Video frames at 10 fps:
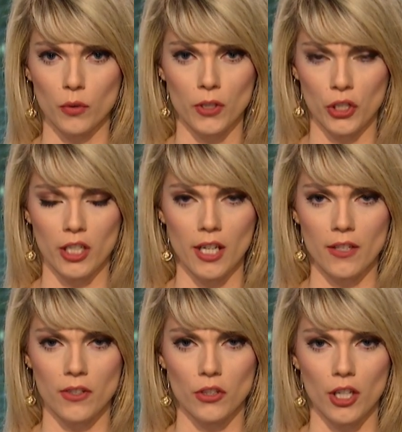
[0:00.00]
or she,
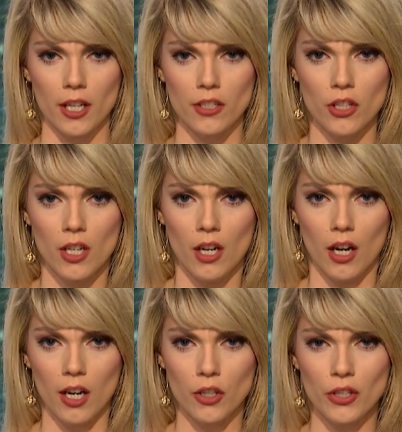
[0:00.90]
as a judge,
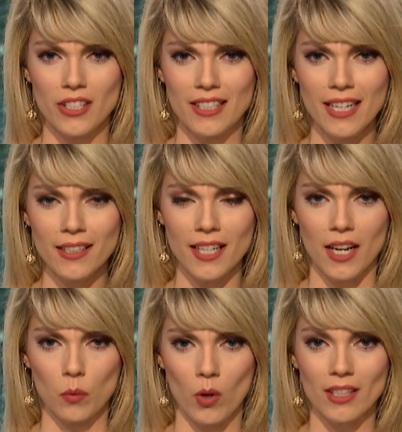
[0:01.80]
could
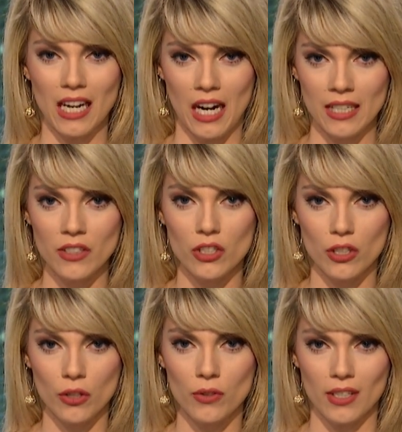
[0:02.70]
dictate what
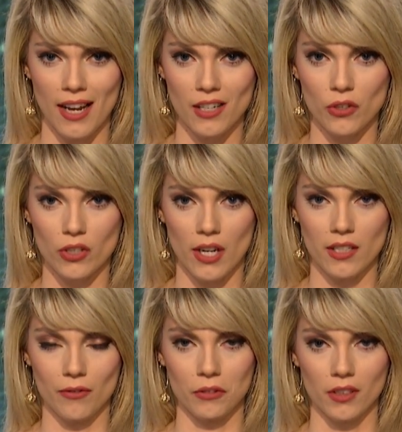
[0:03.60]
constitutes an exercise
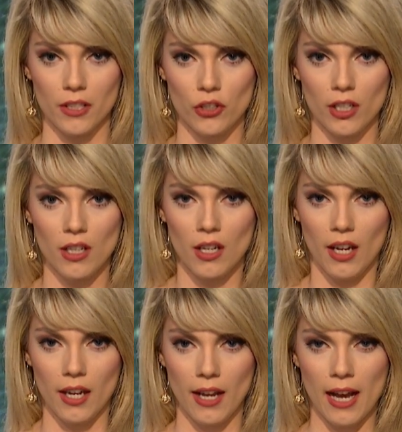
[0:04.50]
of religion
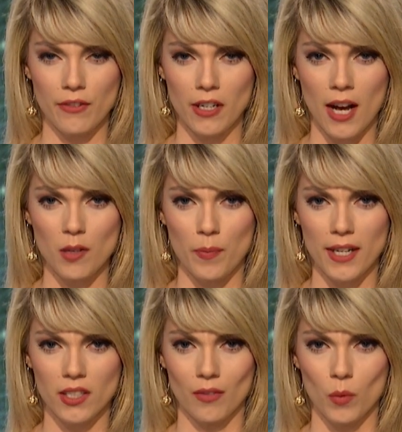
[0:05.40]
and have it not
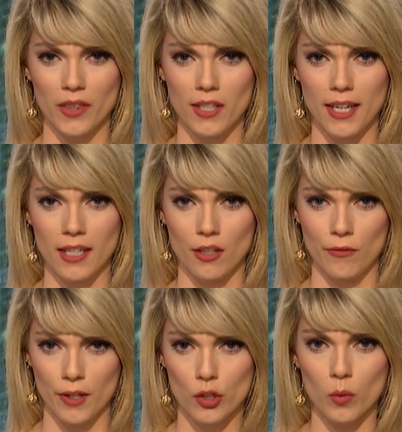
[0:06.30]
based on what the
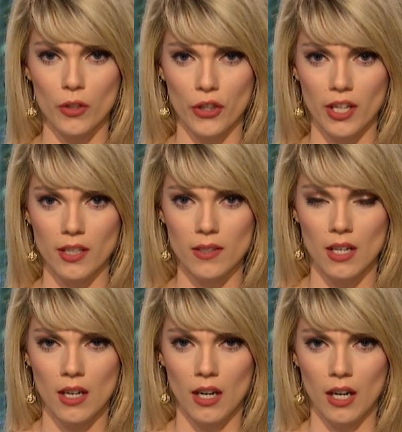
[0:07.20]
individual thinks
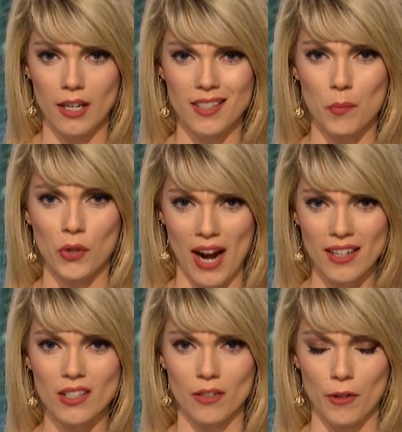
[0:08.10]
is a
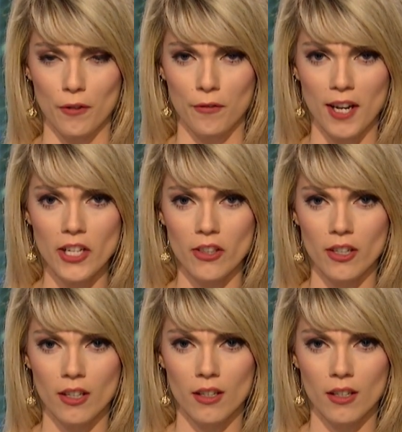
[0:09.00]
practice of their faith?